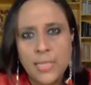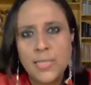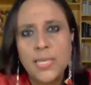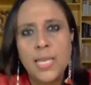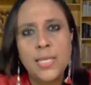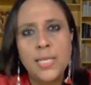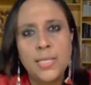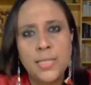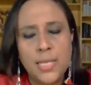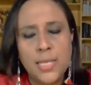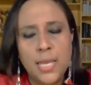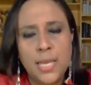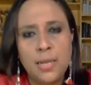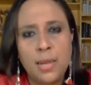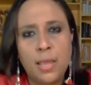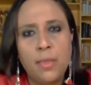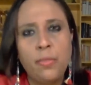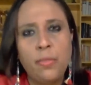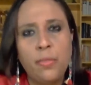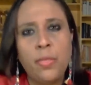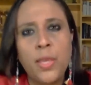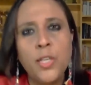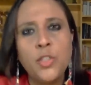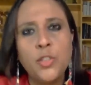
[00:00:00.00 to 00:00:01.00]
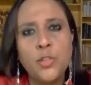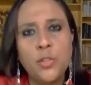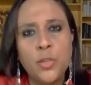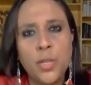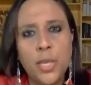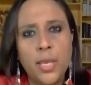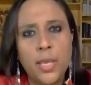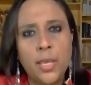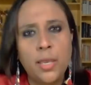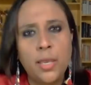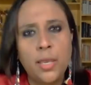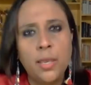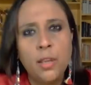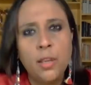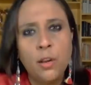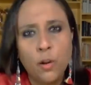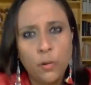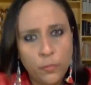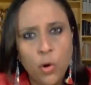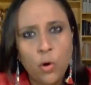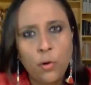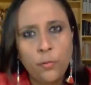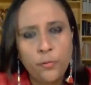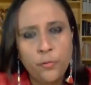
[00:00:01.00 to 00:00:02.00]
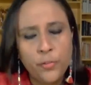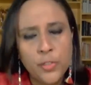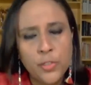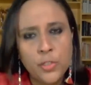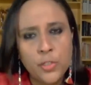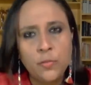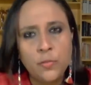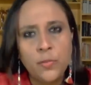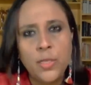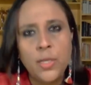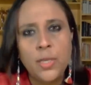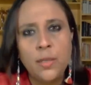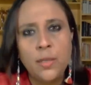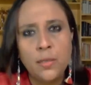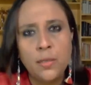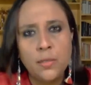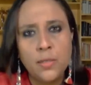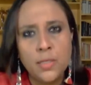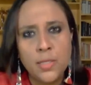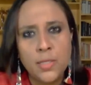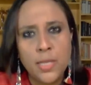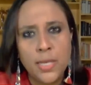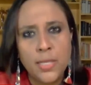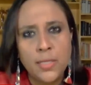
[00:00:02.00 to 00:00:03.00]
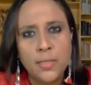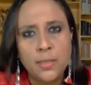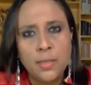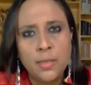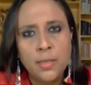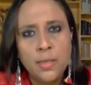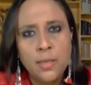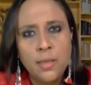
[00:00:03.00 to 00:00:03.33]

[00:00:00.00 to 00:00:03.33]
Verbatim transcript: as I said, I think today of the orphans of the Indian state.